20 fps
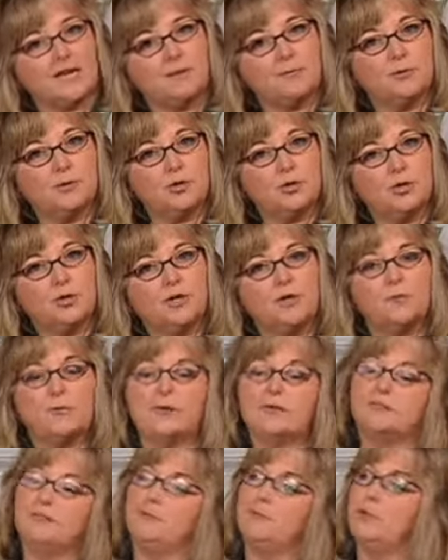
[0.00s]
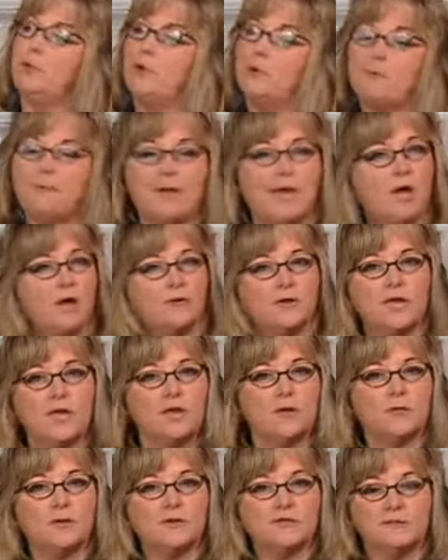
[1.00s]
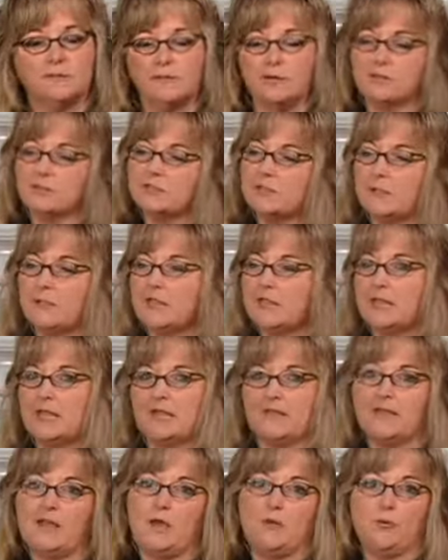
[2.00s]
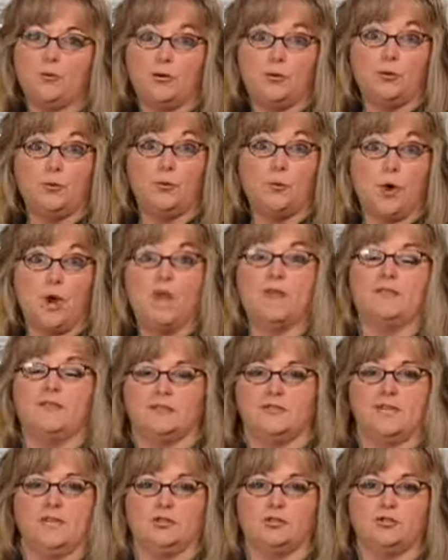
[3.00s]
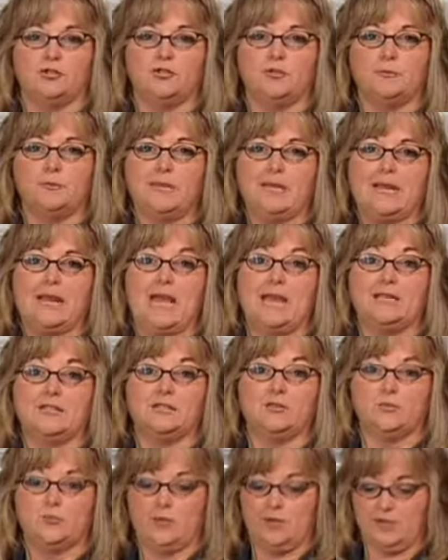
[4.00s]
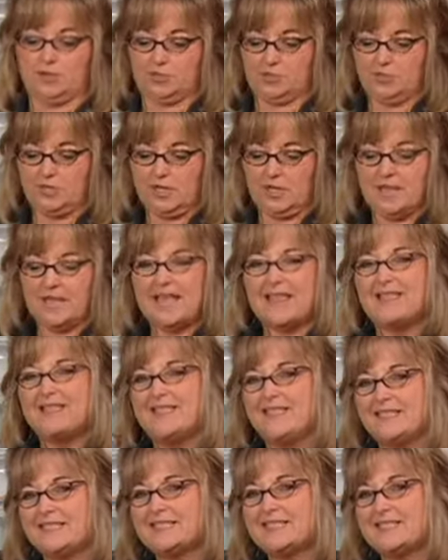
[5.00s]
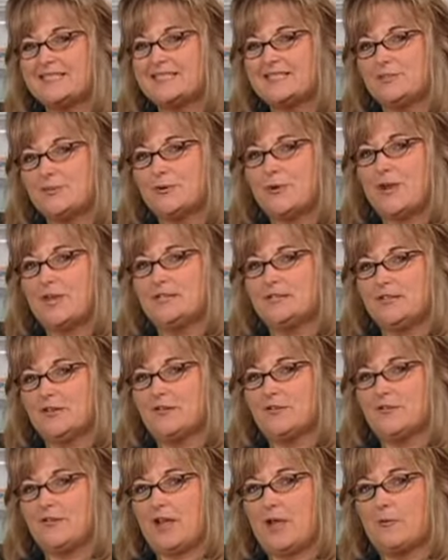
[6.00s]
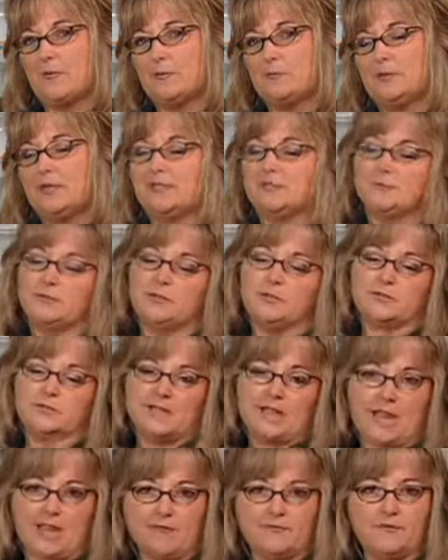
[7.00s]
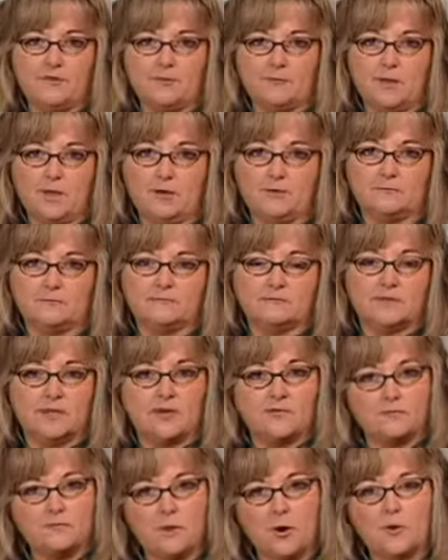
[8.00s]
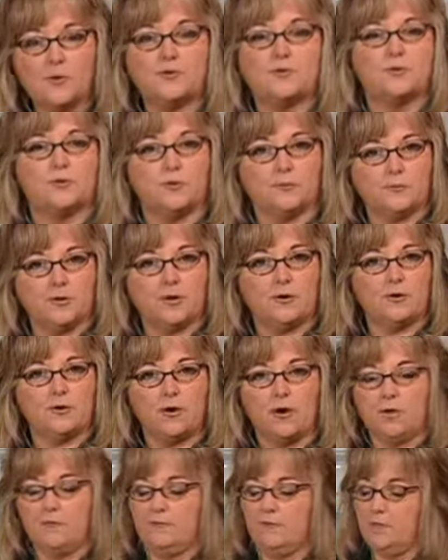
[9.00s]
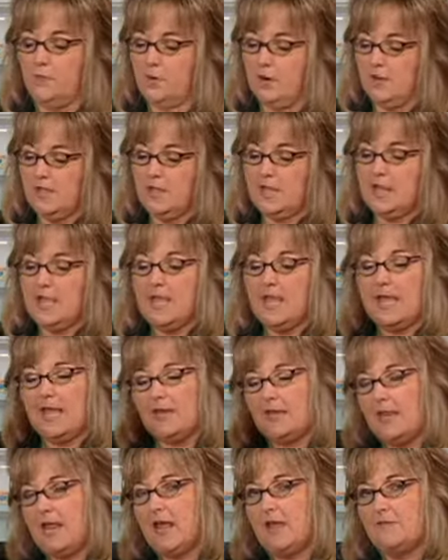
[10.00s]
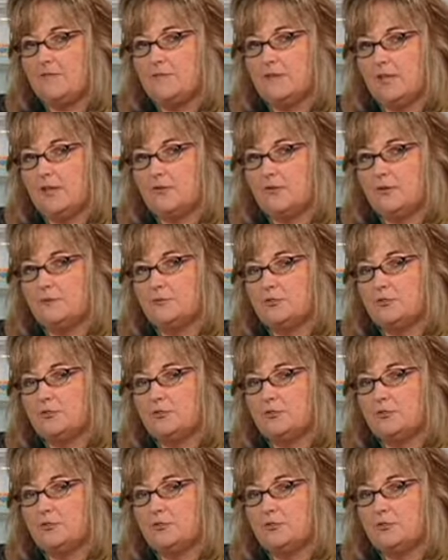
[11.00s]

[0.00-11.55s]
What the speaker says: up a cookie recipe or a pound cake recipe or something like that where you want the texture to be nice and rich, this is your ideal fat replacement. Use half the amount of margarine or butter called for and half light cream